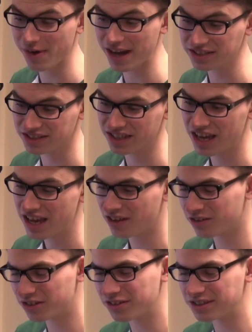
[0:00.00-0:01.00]
West,
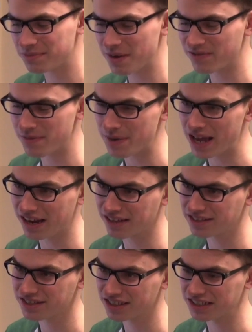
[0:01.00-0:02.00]
although he's a bit of a
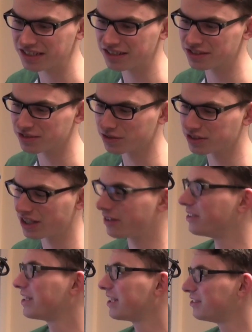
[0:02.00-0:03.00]
bellend and you could sort
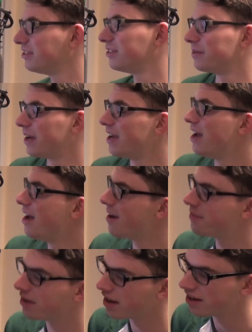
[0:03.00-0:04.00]
out his attitude a bit.
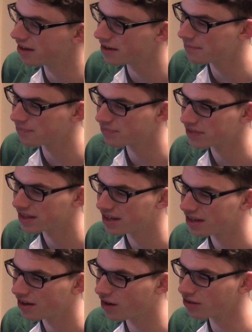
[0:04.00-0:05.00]
But
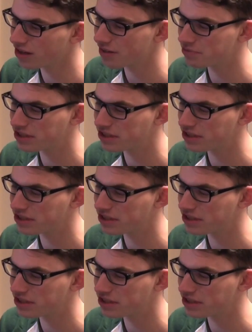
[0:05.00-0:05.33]
online